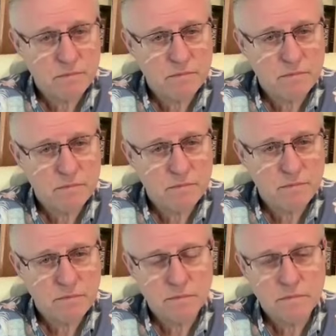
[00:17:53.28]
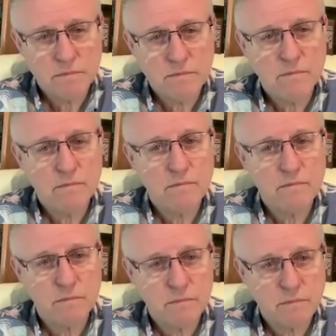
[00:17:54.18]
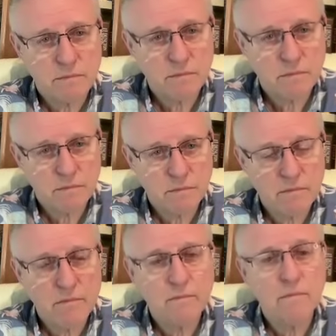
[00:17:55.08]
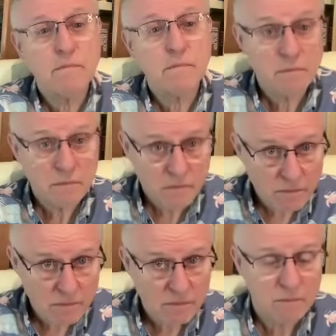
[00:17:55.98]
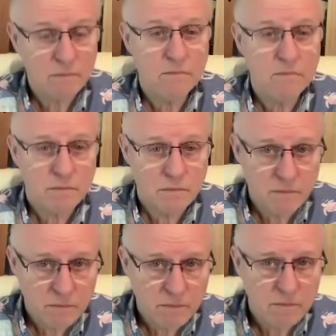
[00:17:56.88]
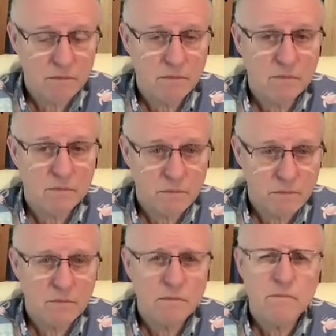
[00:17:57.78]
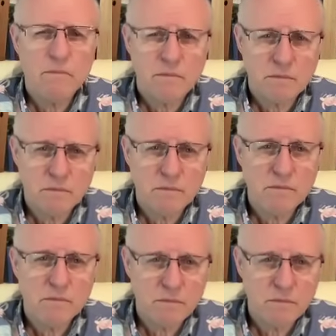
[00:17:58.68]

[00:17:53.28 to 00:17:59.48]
[no speech]